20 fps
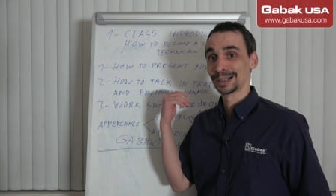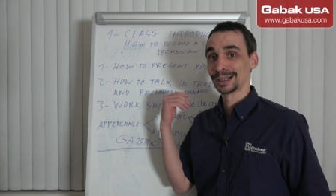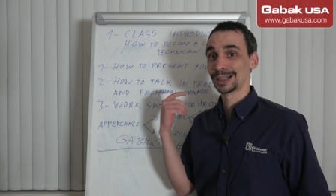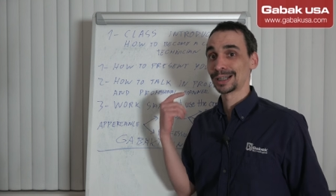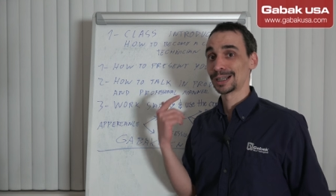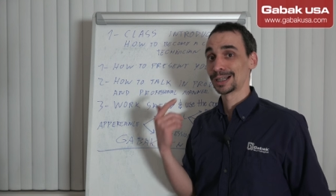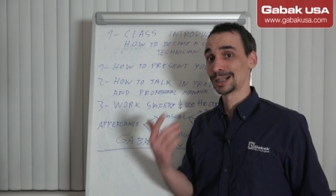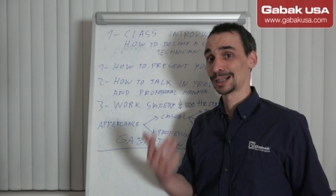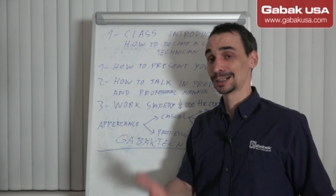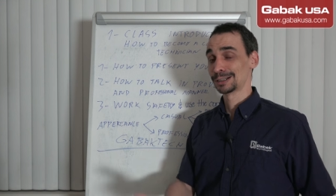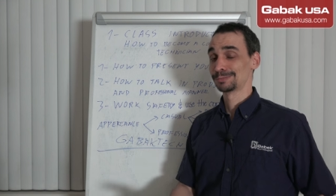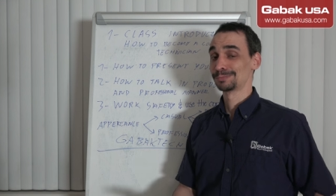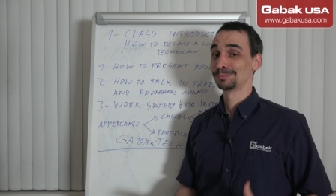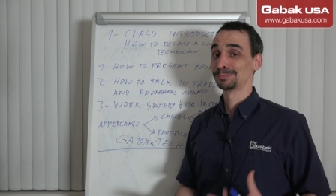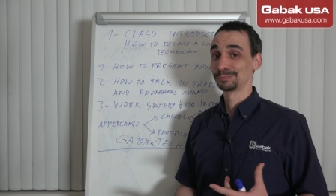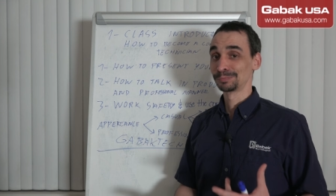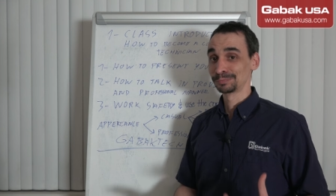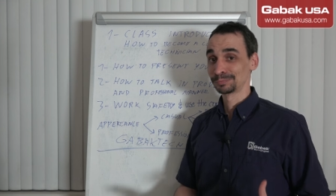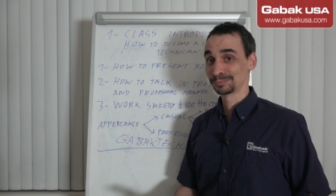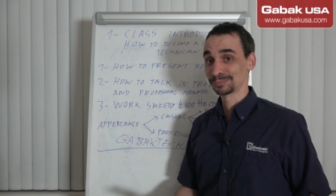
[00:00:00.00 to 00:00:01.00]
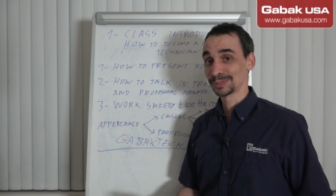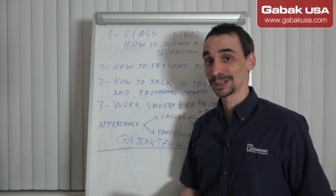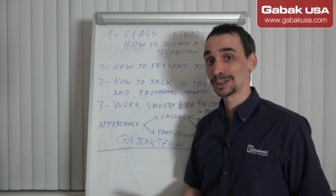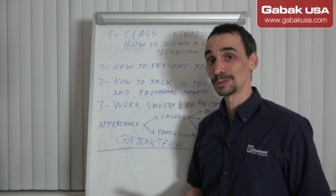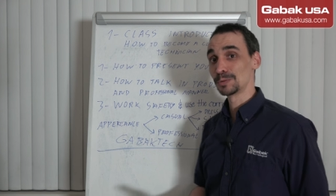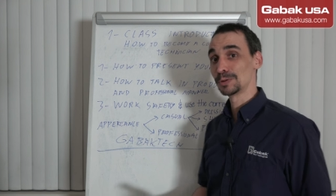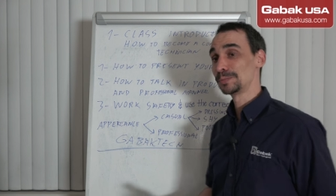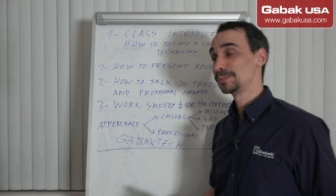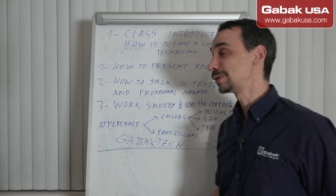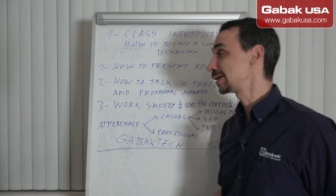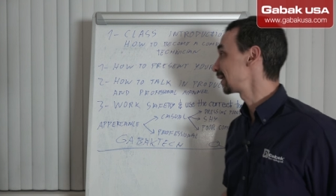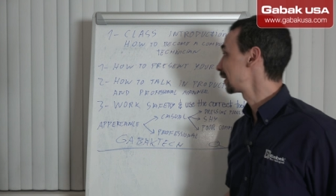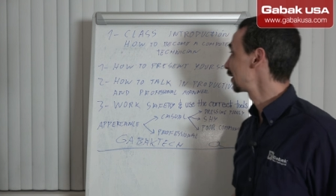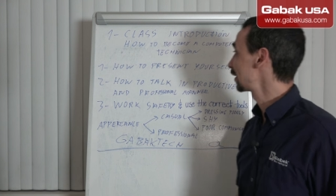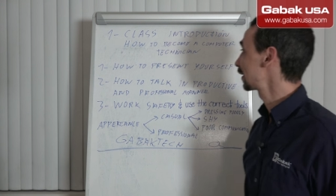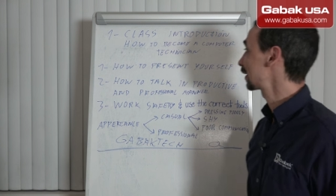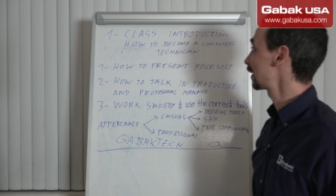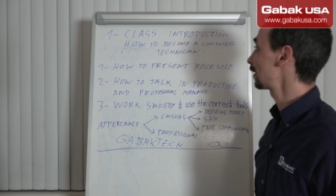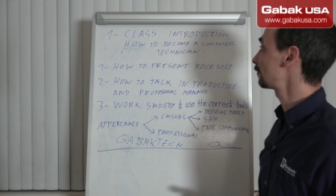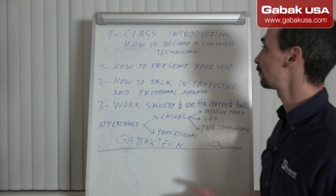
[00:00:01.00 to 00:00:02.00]
Um, it will
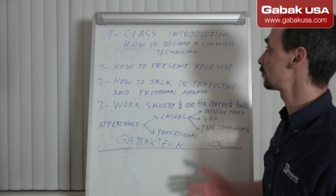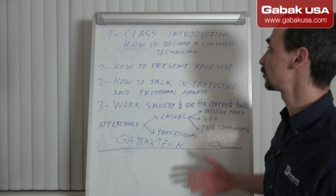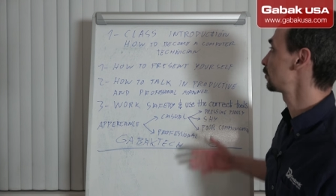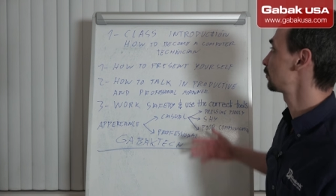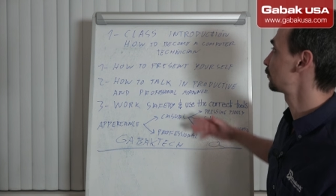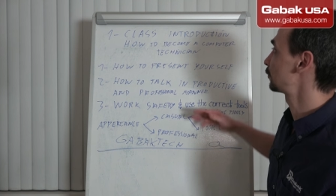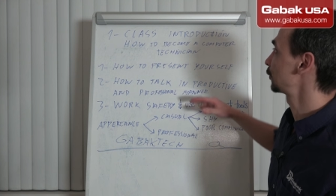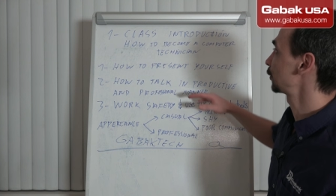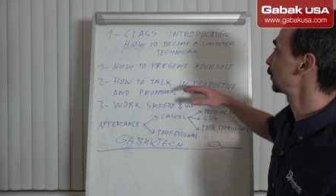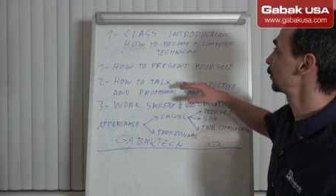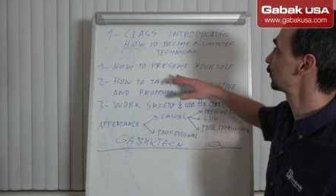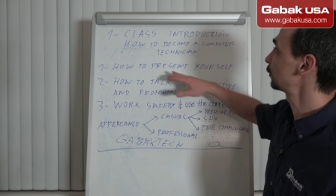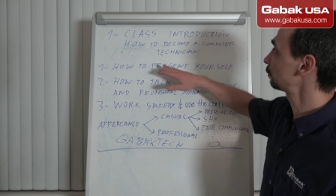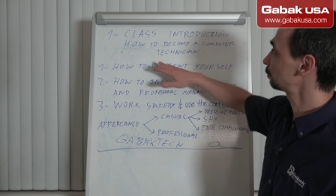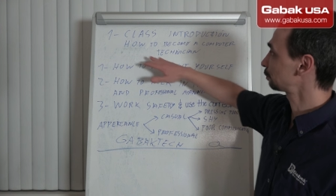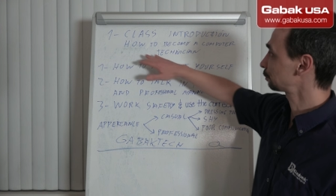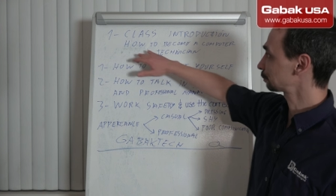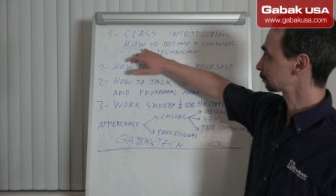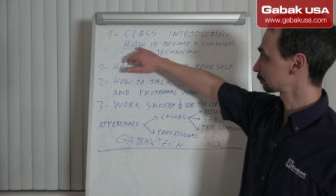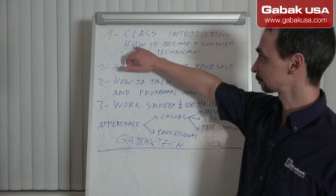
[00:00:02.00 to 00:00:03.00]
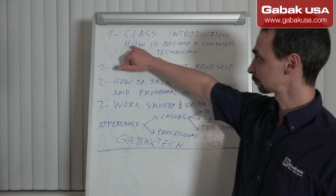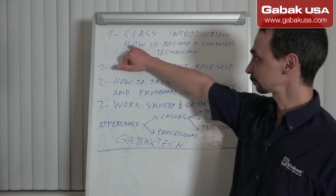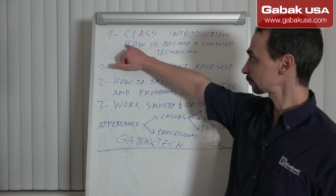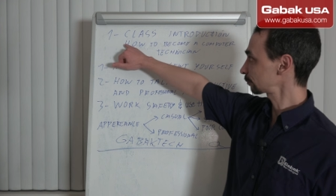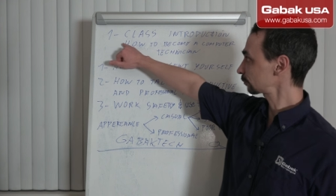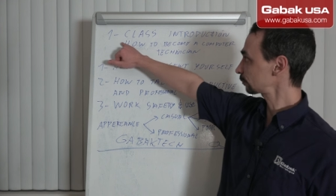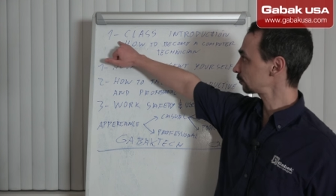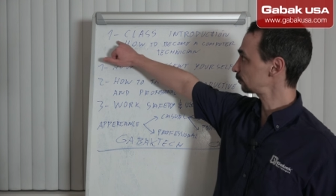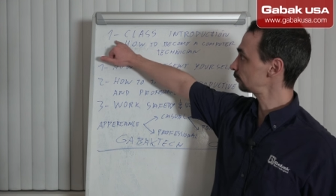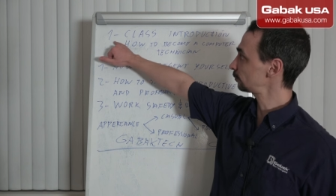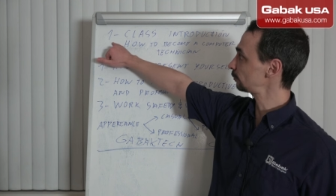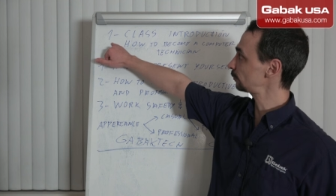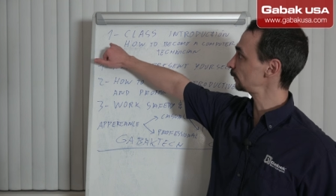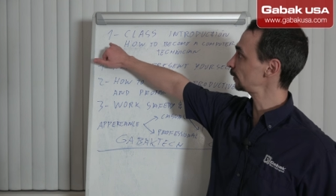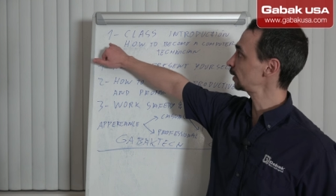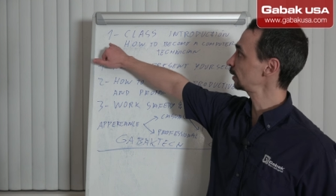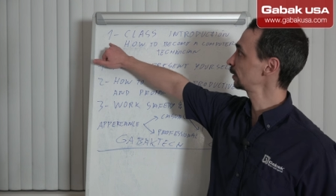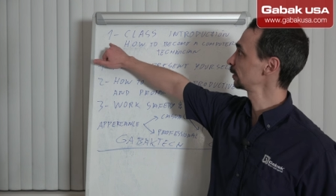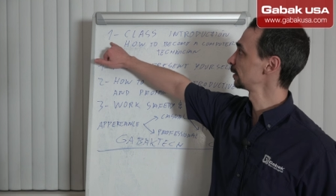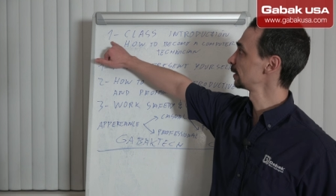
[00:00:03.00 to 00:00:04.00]
be helpful for you.
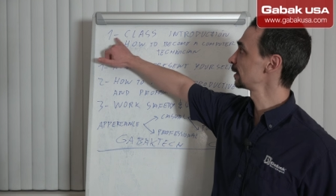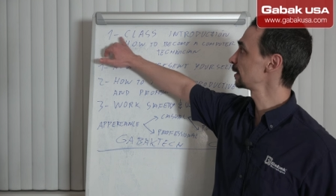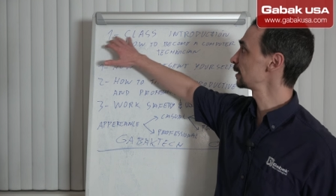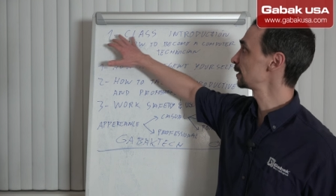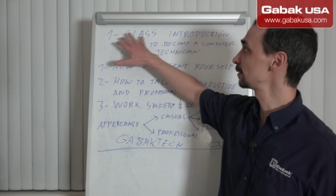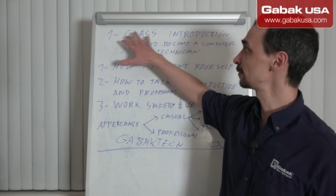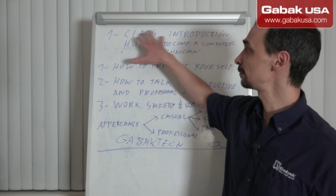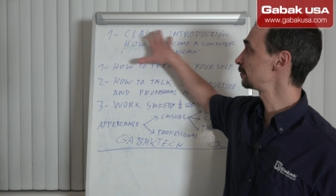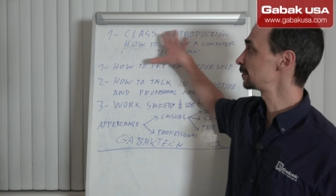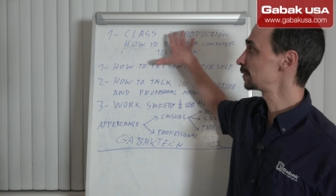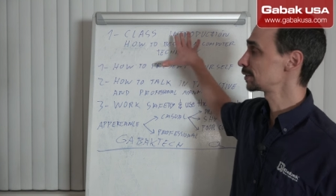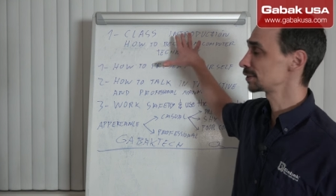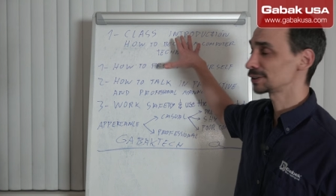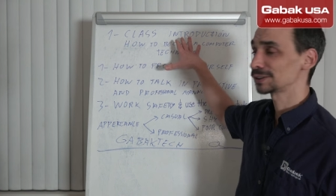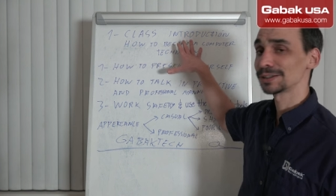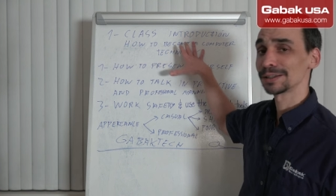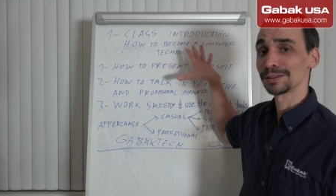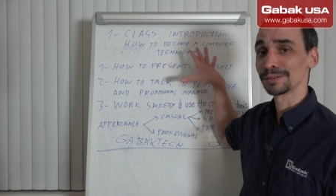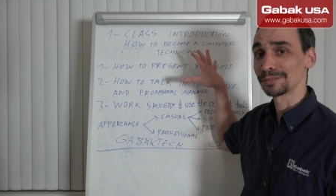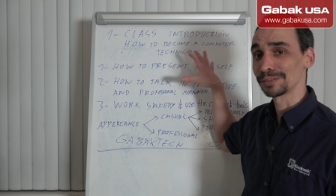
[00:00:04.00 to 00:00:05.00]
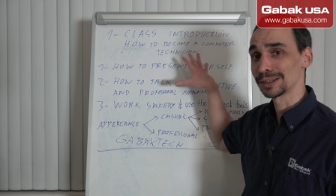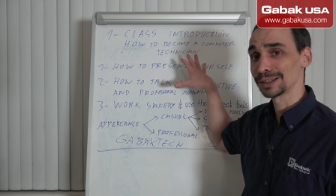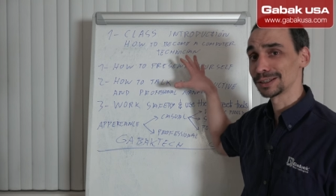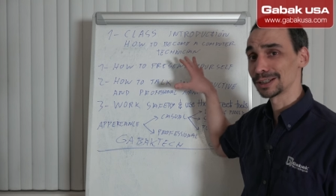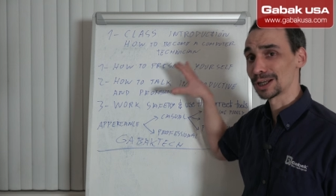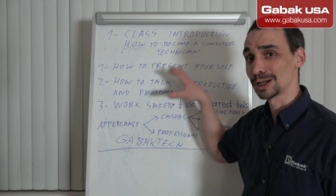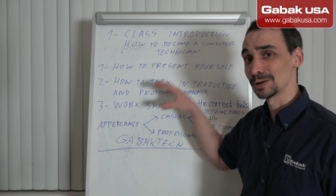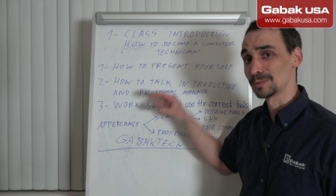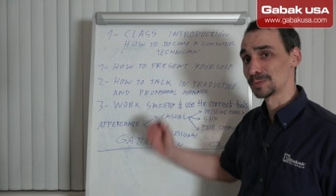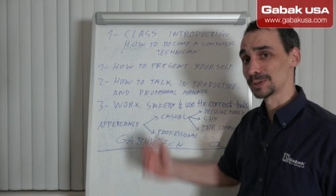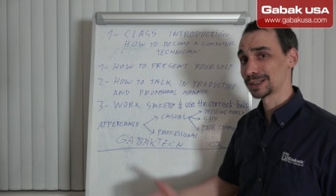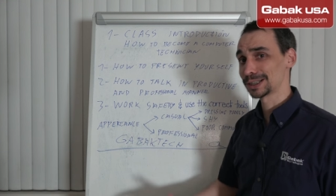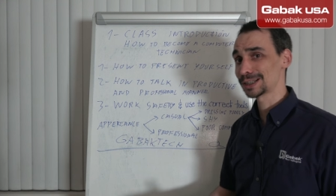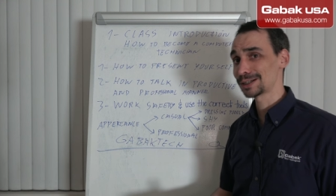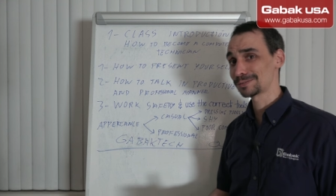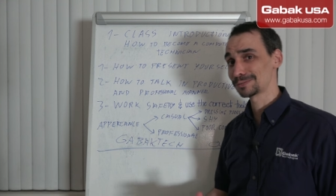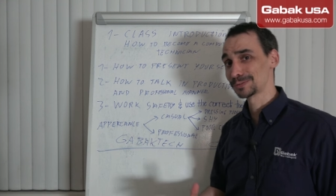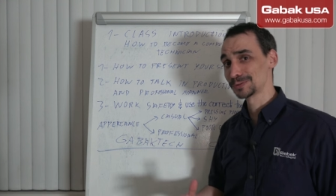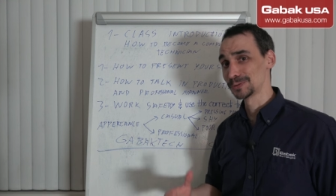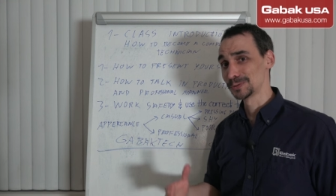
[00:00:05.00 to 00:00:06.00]
The first thing that we
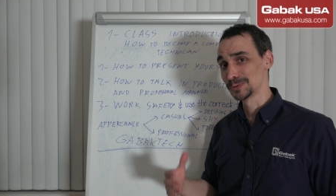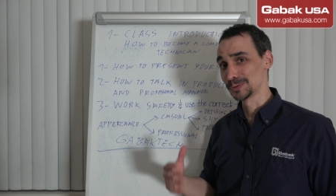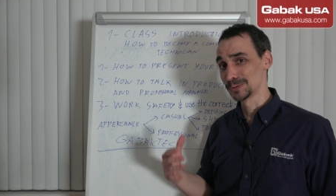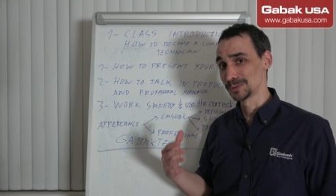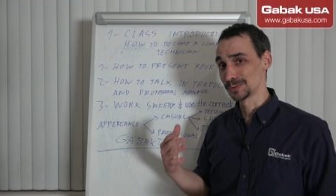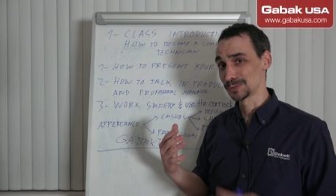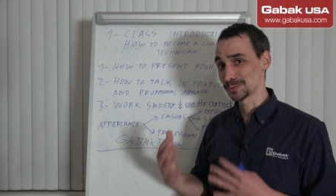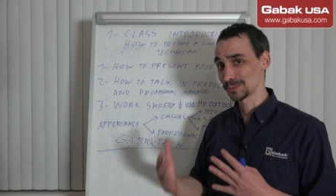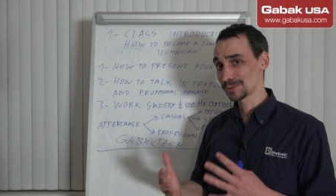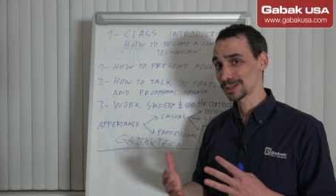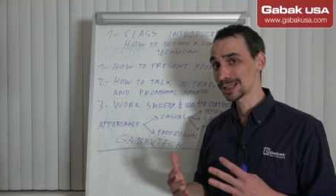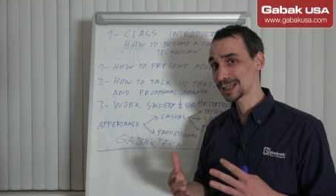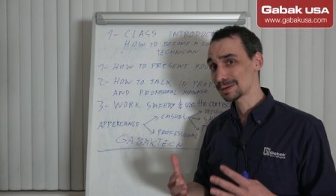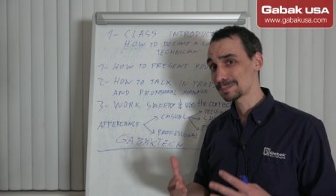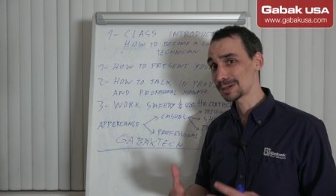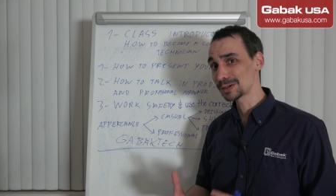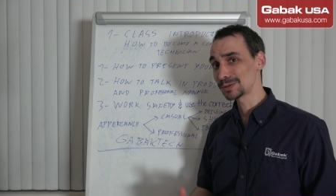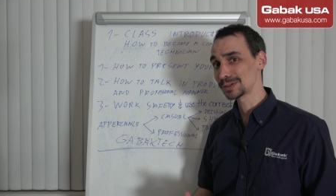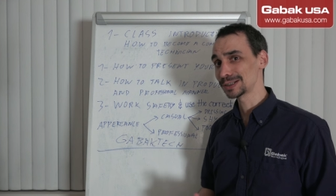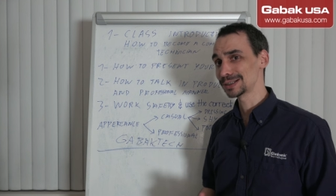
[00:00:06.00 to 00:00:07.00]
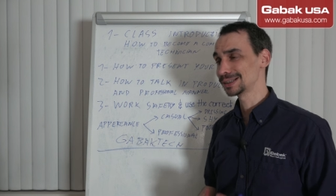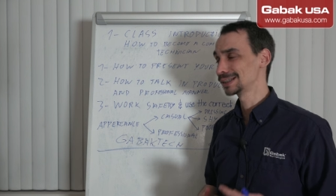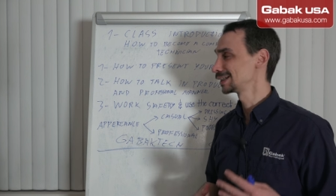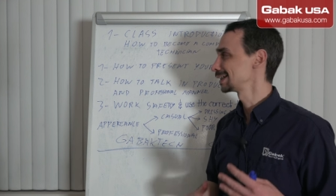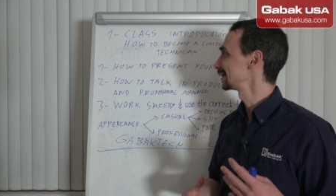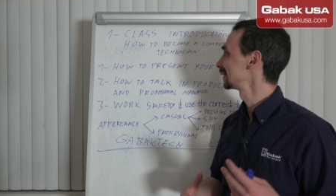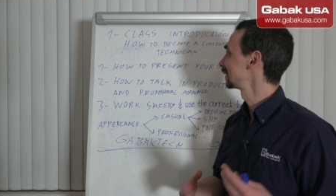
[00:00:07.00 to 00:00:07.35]
have to think about it